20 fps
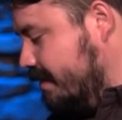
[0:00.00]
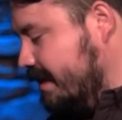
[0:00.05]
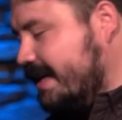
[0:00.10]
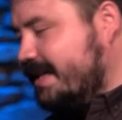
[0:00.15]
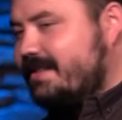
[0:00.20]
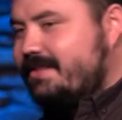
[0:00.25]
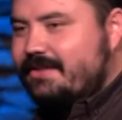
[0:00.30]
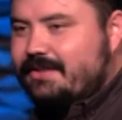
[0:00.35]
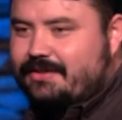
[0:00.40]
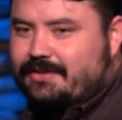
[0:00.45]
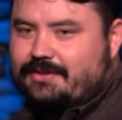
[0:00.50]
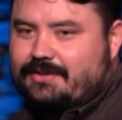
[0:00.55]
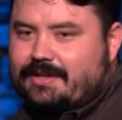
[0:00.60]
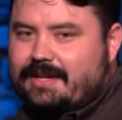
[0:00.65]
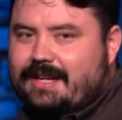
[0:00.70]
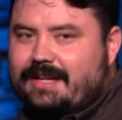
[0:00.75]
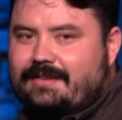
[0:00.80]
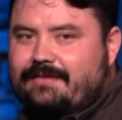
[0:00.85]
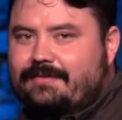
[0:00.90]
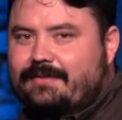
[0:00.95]
That's just
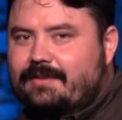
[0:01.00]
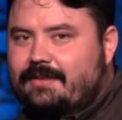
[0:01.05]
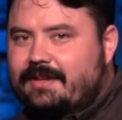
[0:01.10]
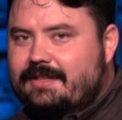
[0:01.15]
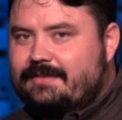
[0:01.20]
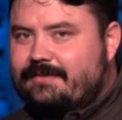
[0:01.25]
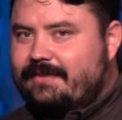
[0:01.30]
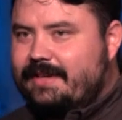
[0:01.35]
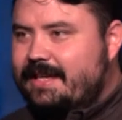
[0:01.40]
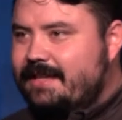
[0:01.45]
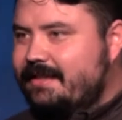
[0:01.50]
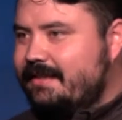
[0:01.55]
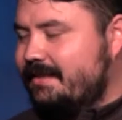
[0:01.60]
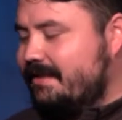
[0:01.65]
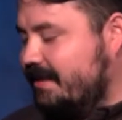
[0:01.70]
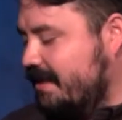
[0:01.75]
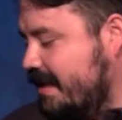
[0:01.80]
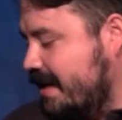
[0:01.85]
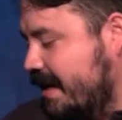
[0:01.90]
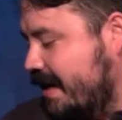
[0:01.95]
training for Las
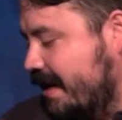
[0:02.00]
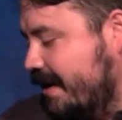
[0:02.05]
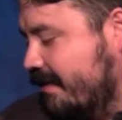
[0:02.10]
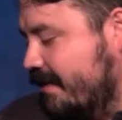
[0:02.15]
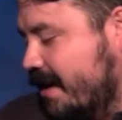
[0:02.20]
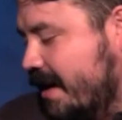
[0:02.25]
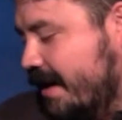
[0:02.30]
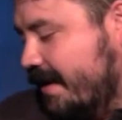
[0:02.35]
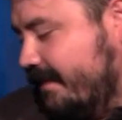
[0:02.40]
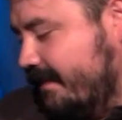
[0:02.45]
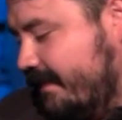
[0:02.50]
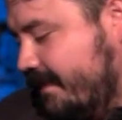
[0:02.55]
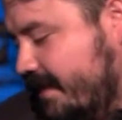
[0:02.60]
Vegas, and that ain't right.